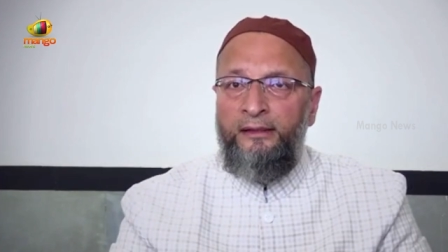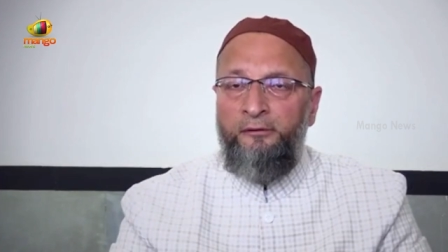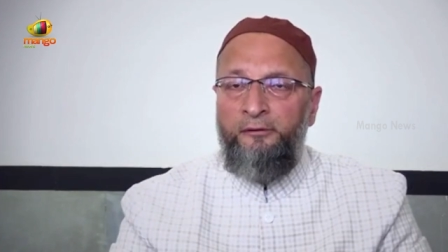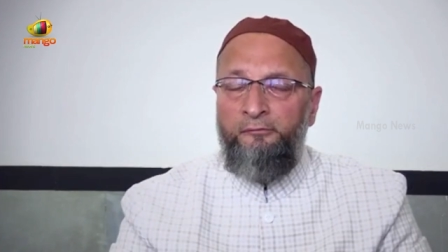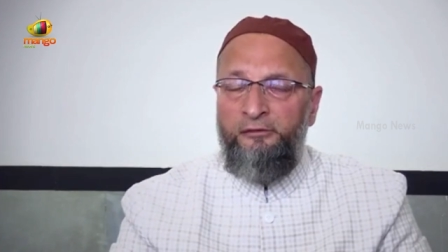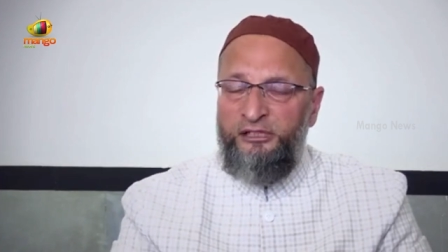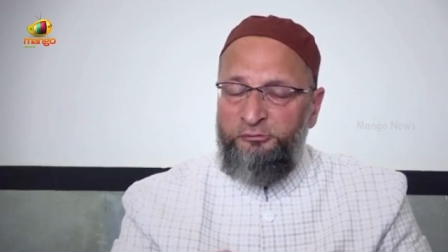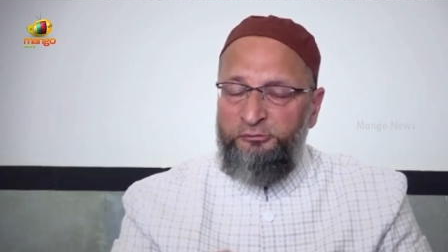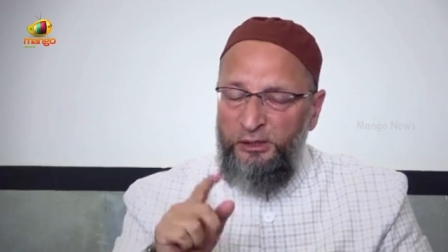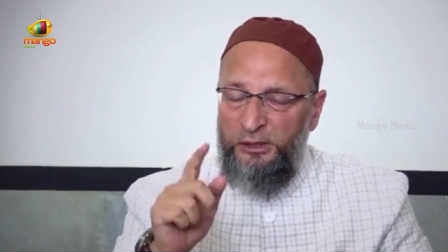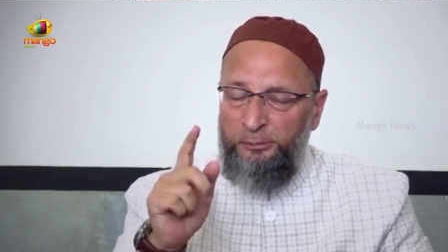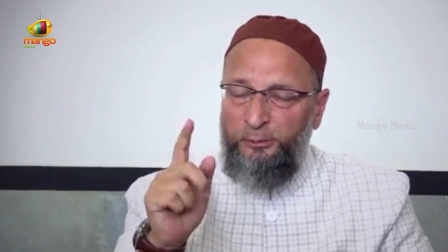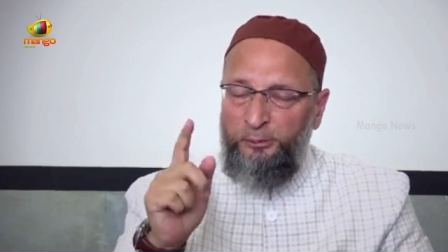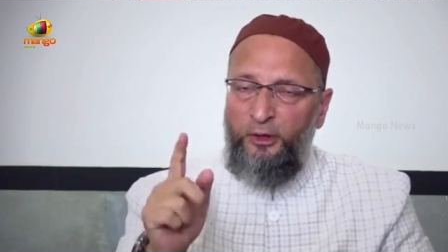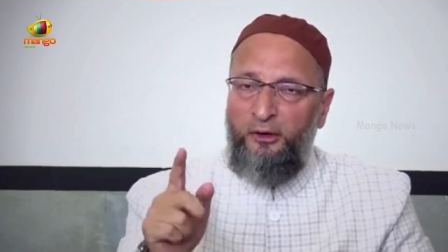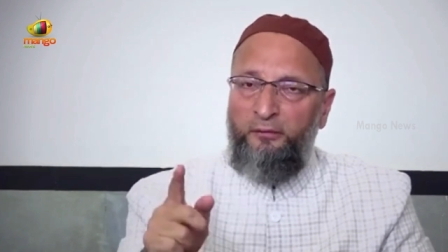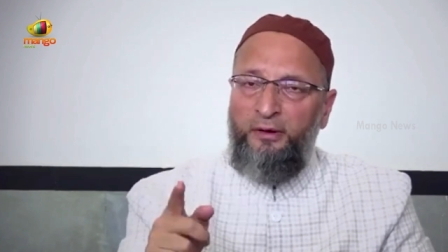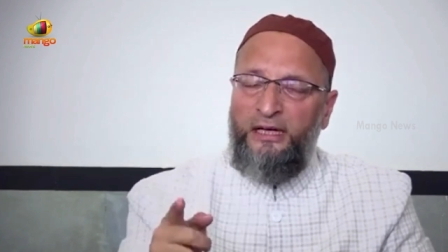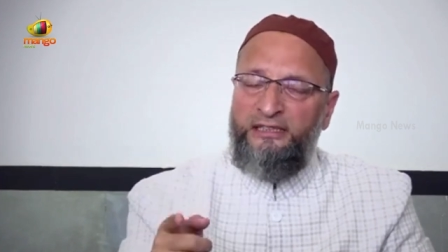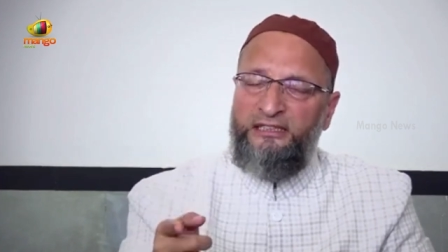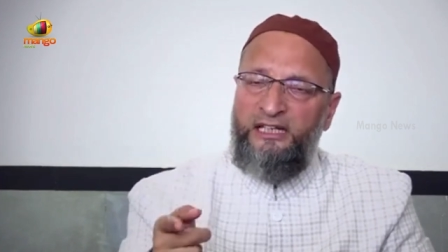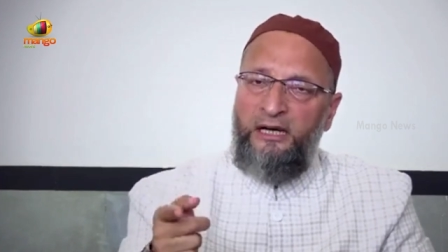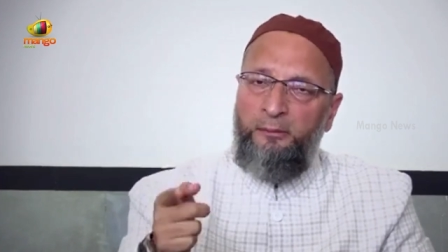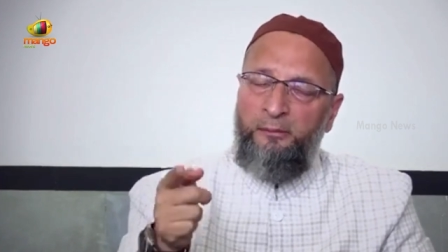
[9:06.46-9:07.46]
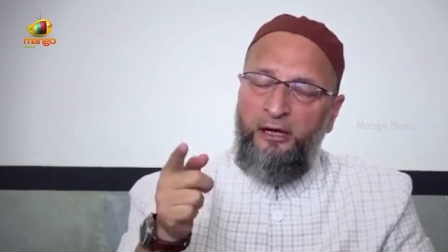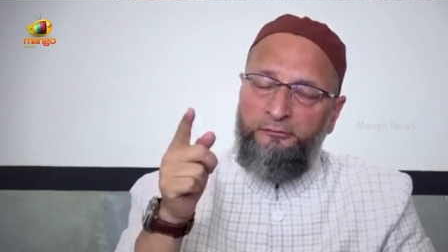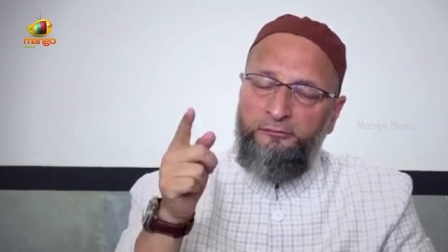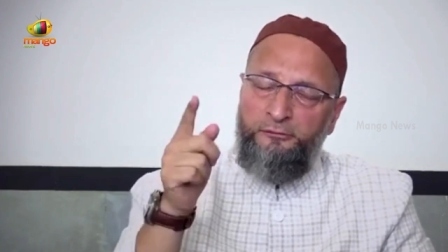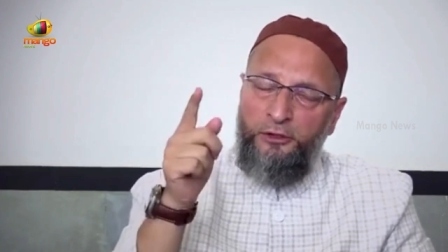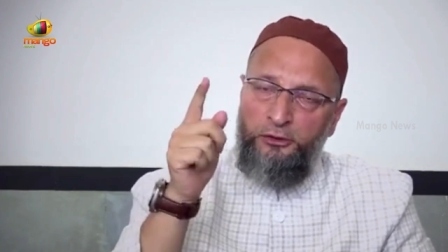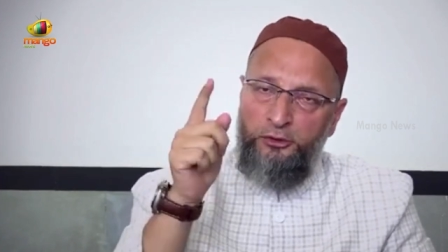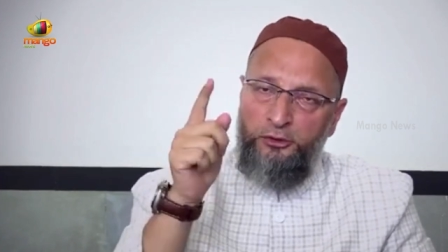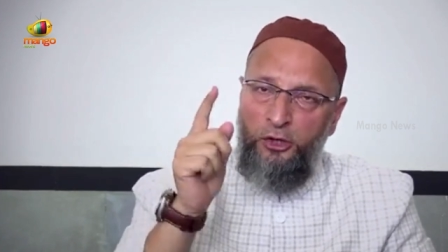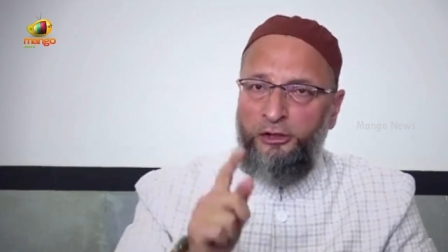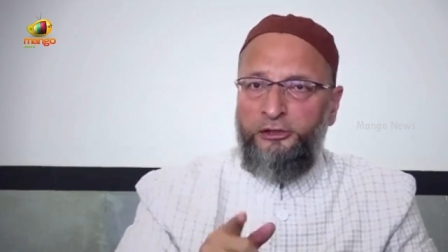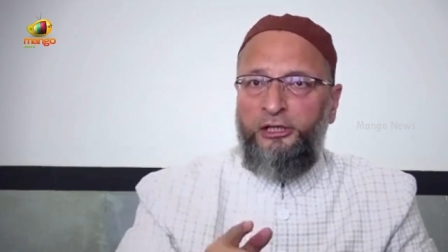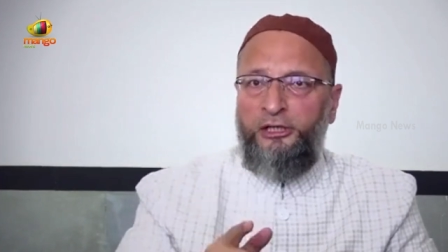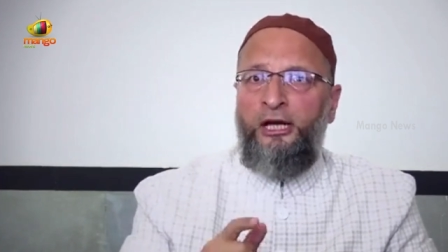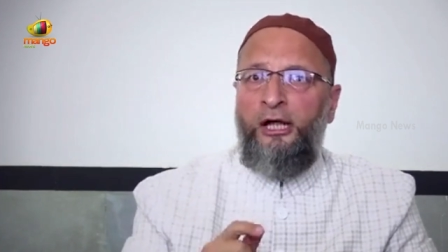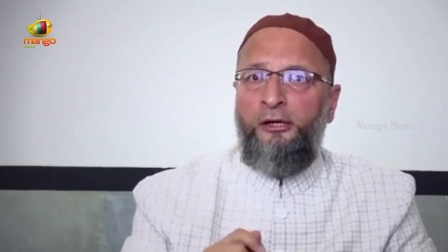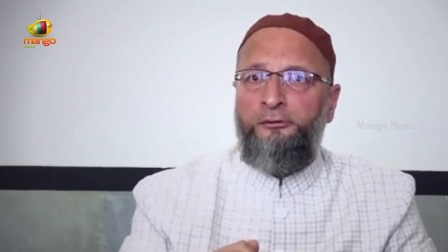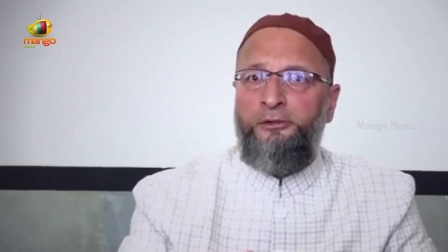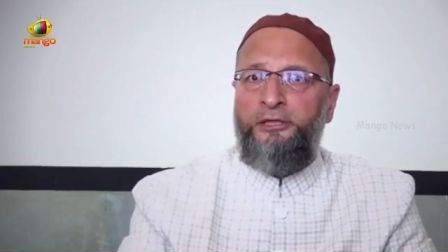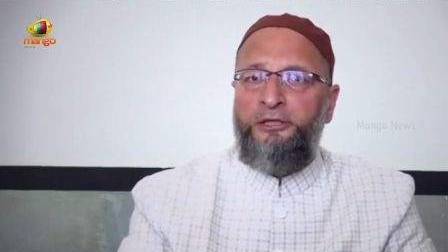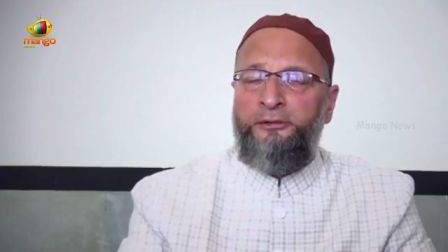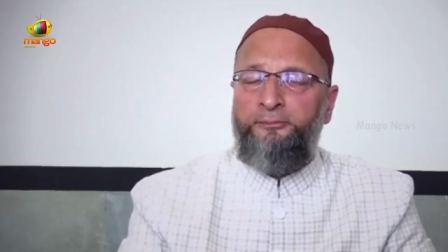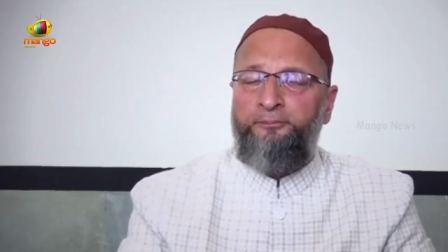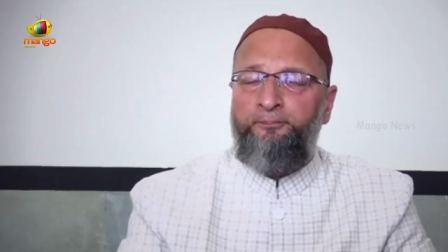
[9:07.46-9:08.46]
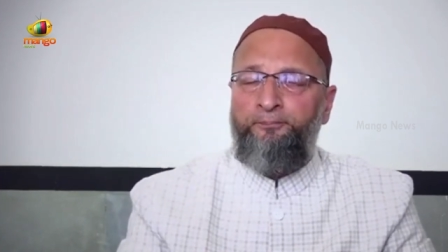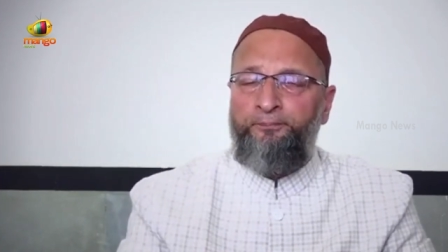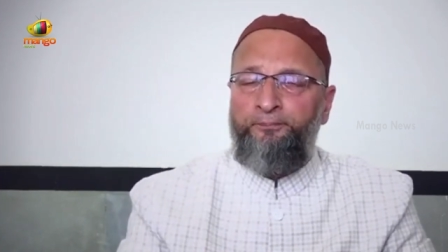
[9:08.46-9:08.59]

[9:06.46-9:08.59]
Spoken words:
which people of Hyderabad will not allow it.